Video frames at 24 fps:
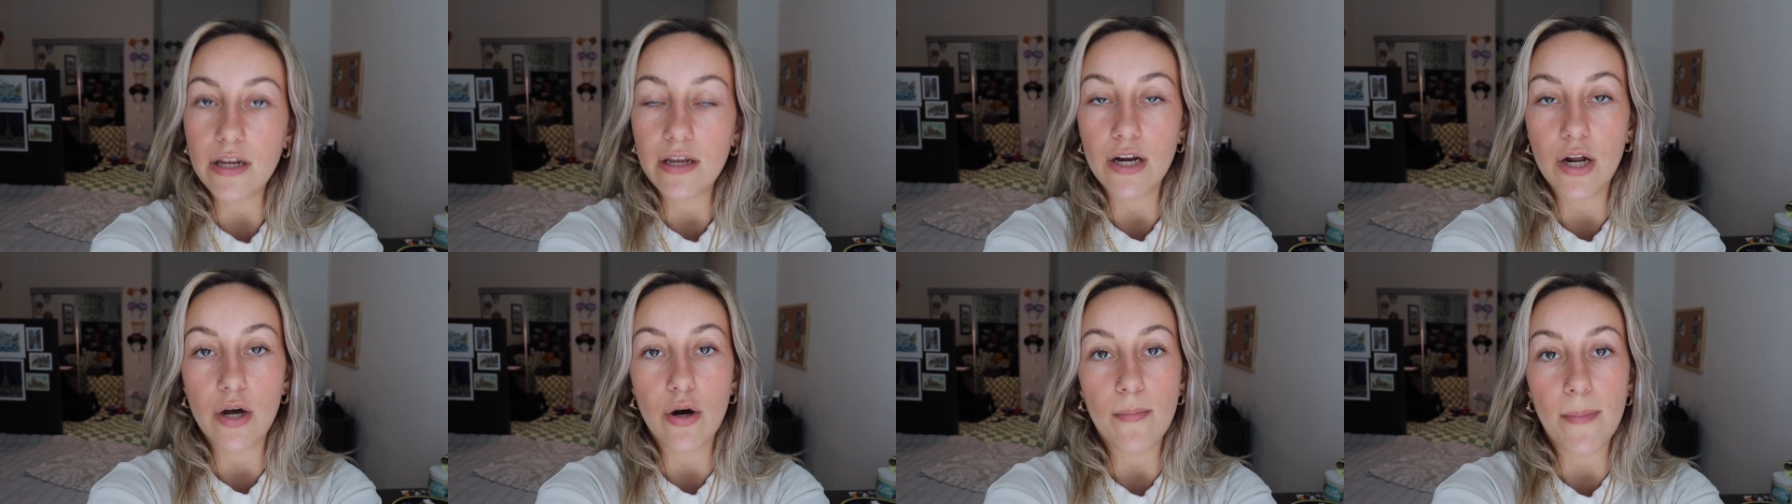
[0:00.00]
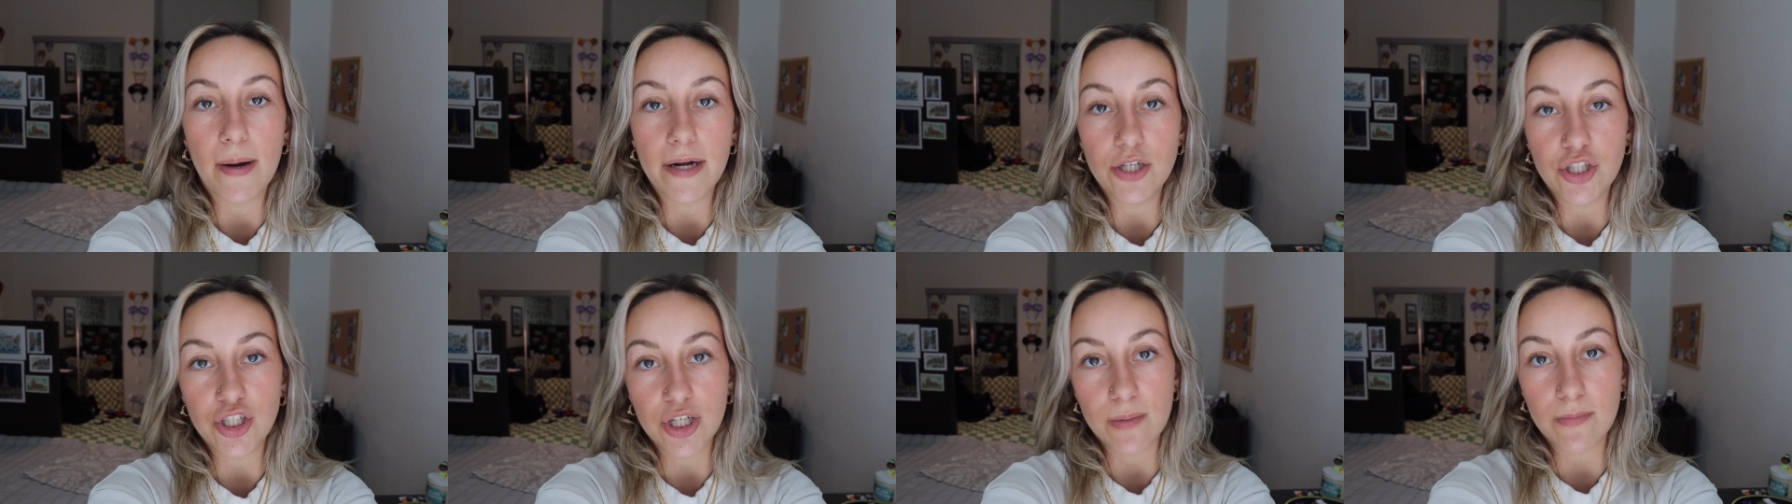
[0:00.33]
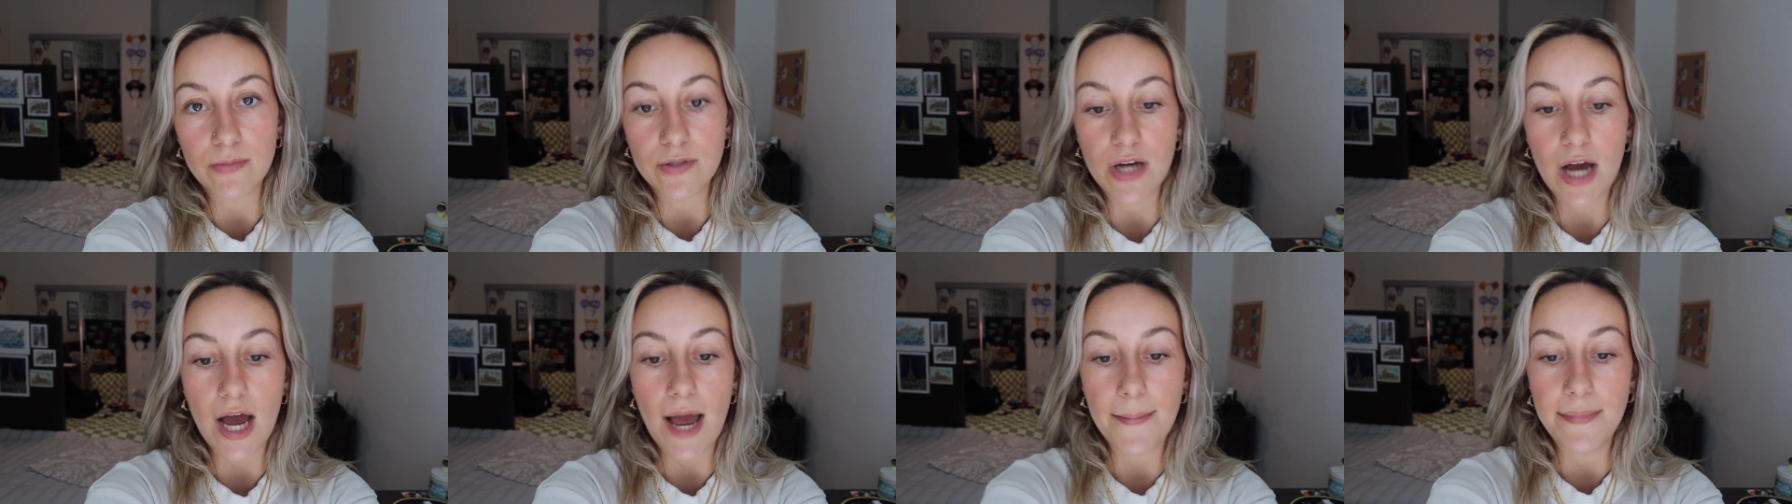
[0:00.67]
you know, my
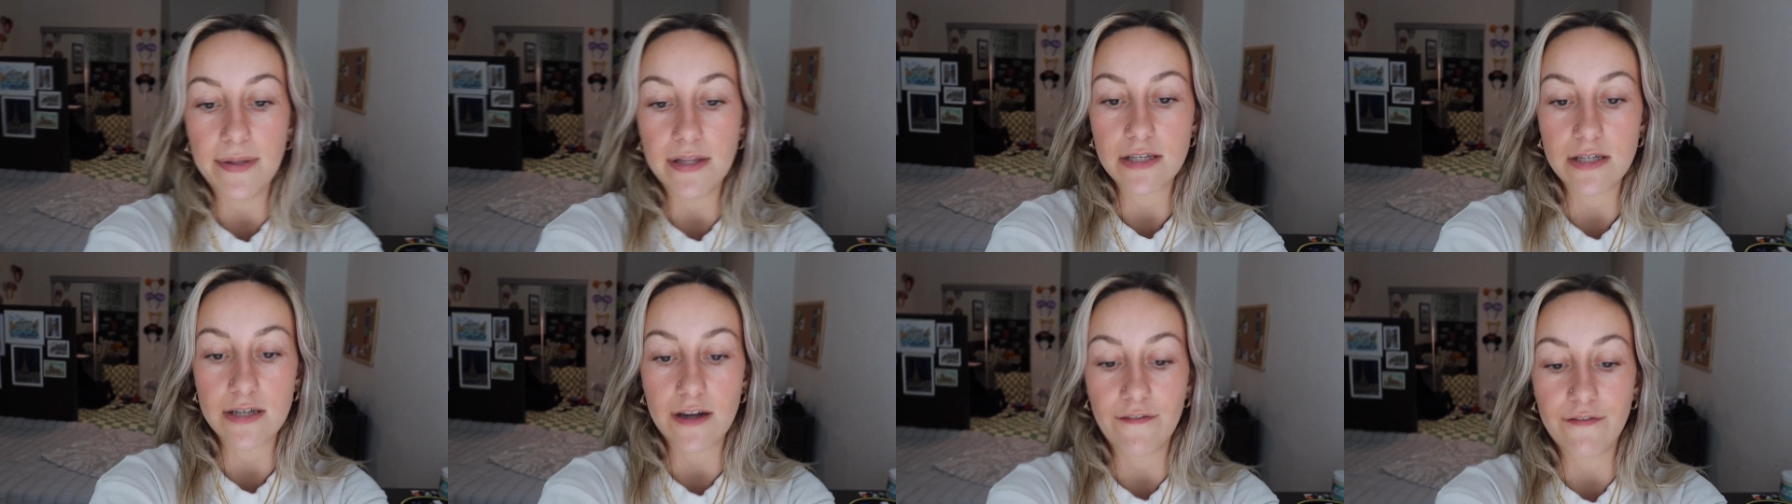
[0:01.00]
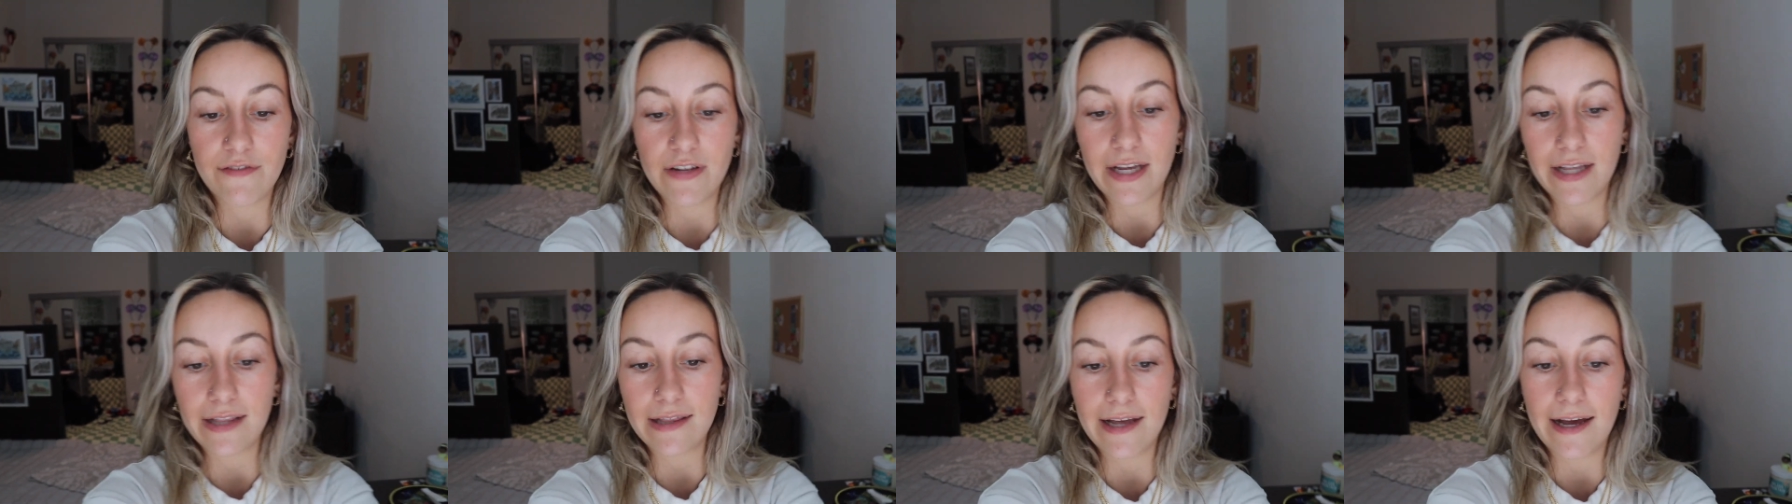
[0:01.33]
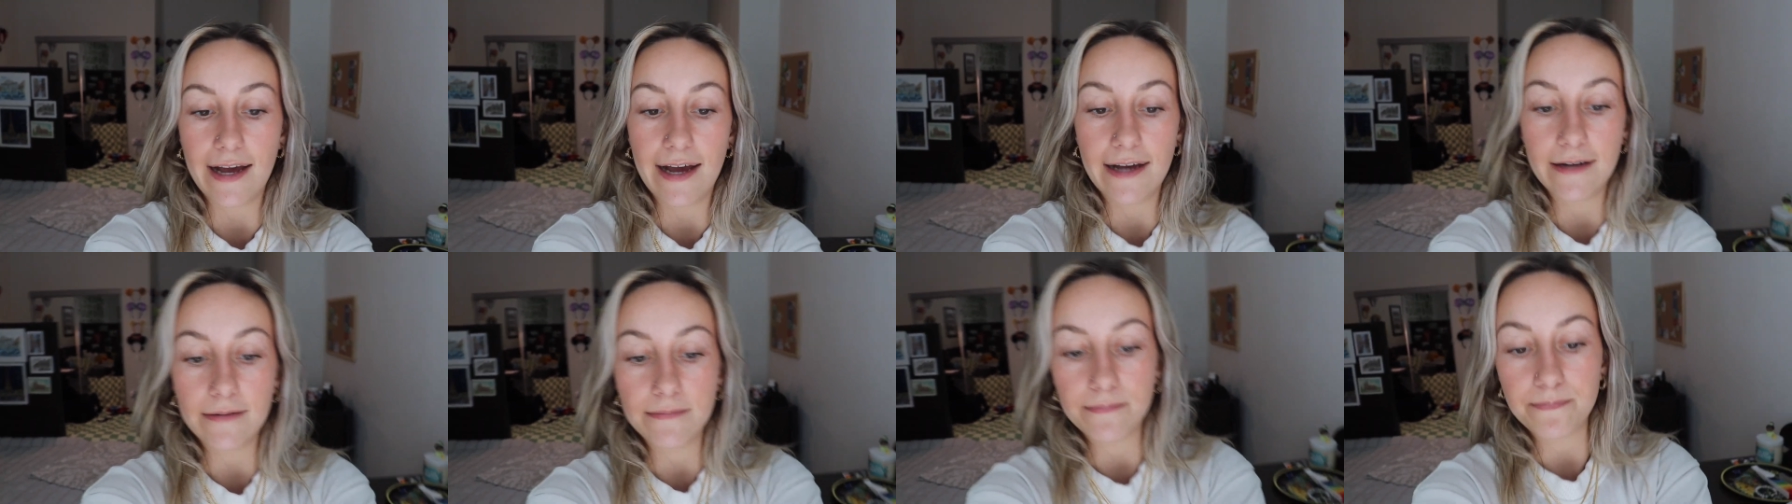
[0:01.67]
gym time and stuff like
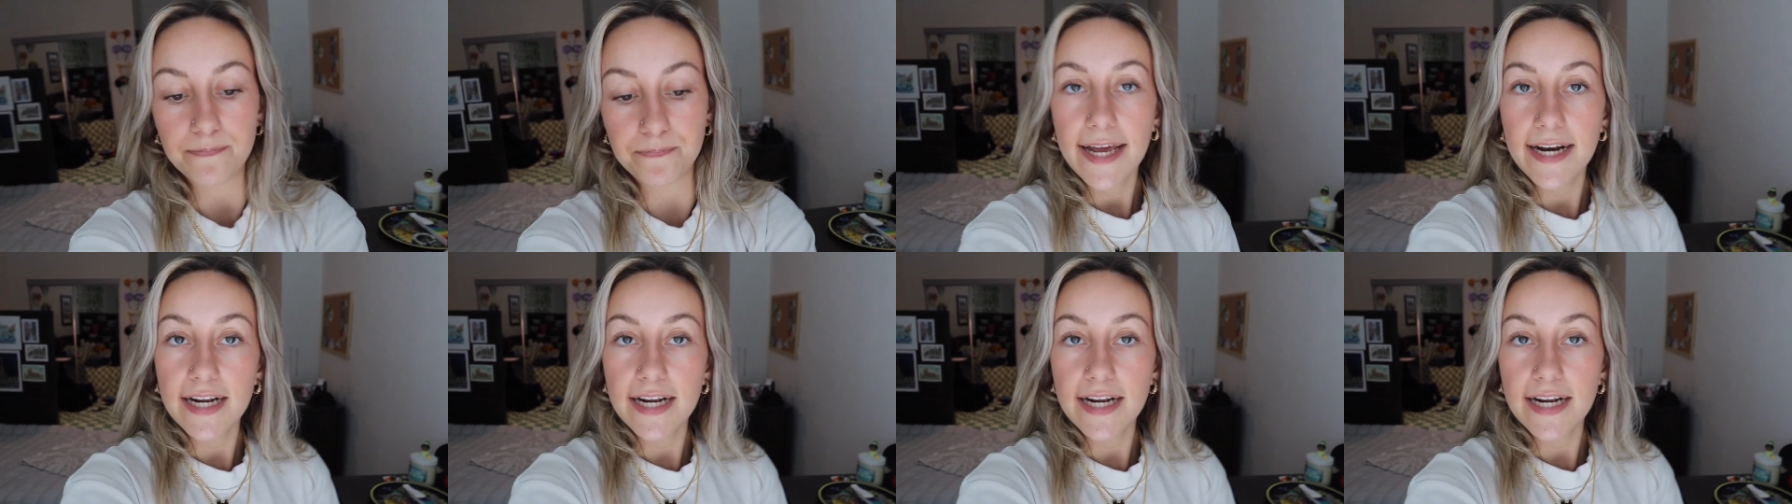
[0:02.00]
that.